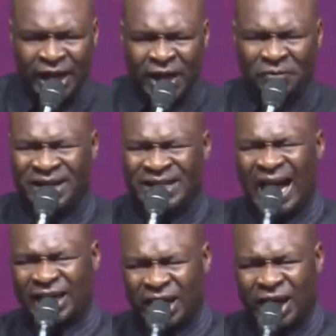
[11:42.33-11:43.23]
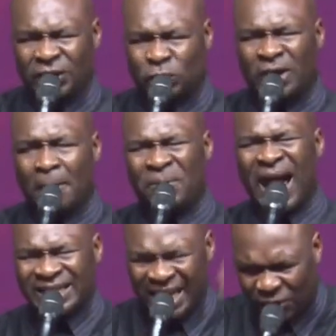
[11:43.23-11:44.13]
even their kings to the
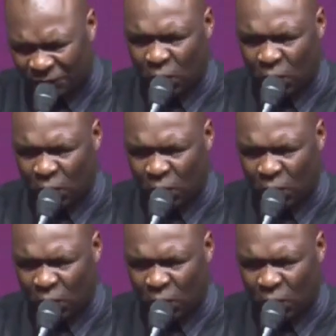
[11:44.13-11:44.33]
brightness of